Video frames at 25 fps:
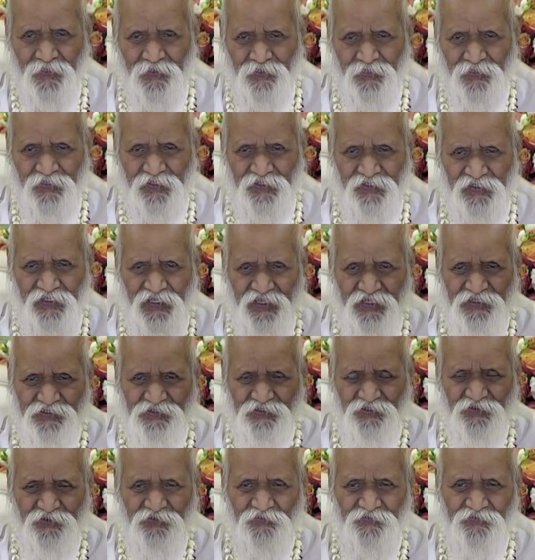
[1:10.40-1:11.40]
The
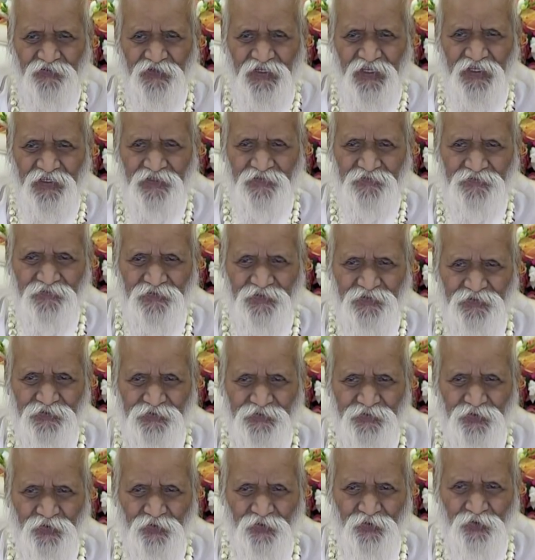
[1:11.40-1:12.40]
nature of life
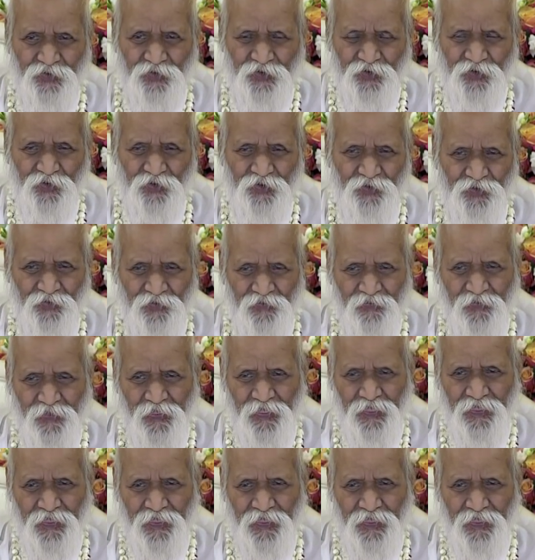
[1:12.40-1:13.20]
is to grow.